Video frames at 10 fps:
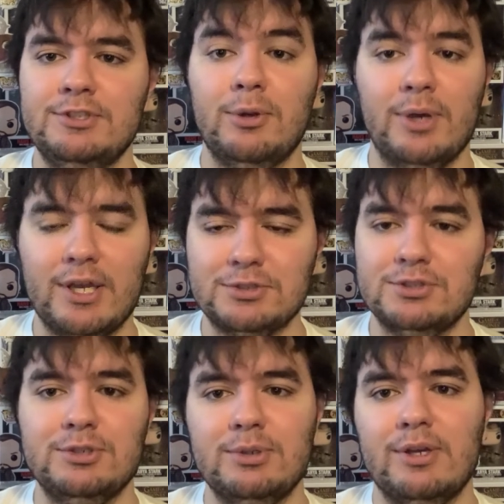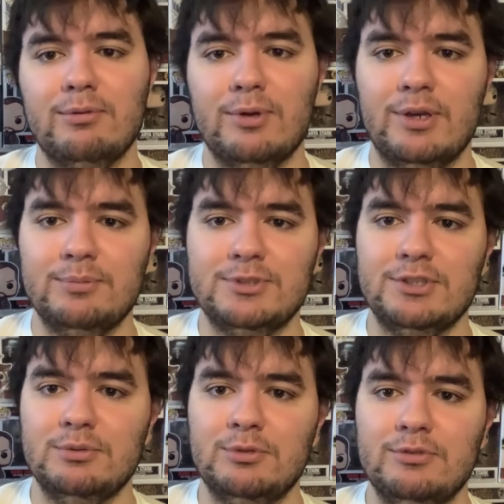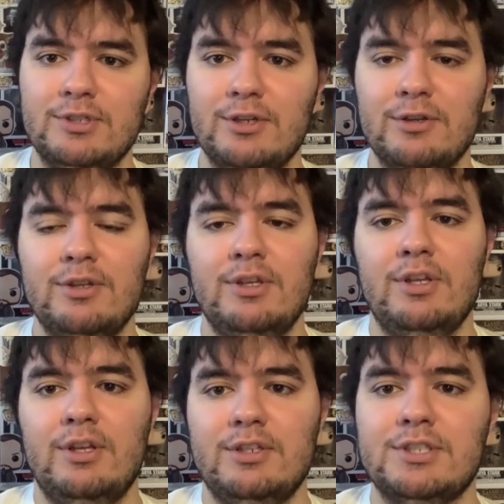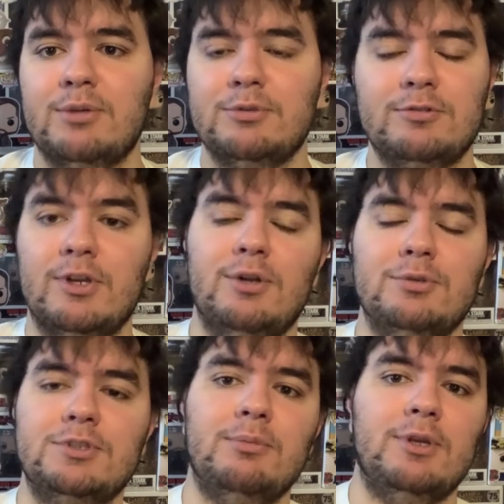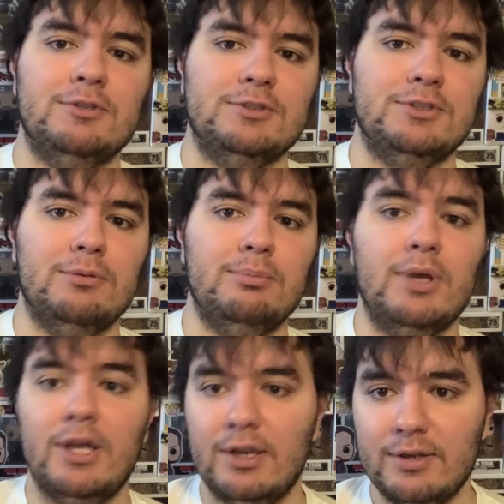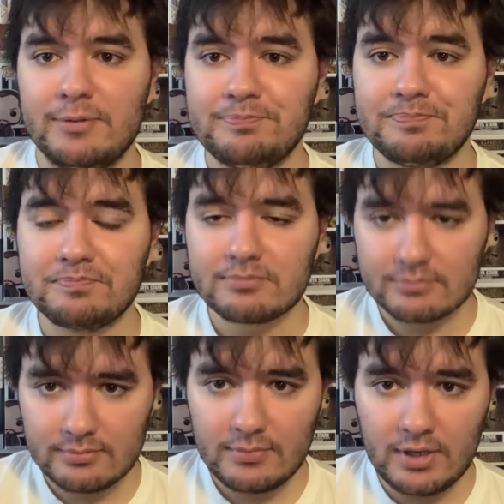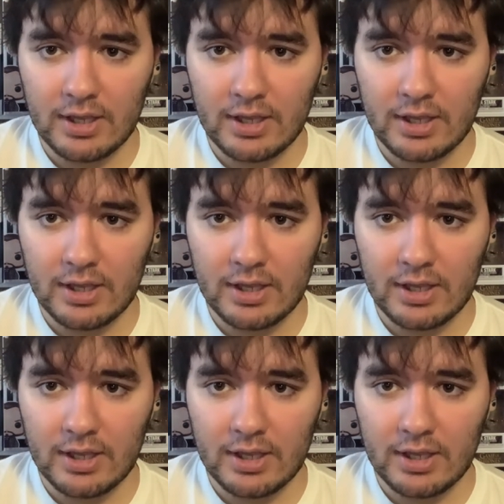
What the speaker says: No, I actually do have one MCU movie here, because I almost forgot it was coming out this year, but at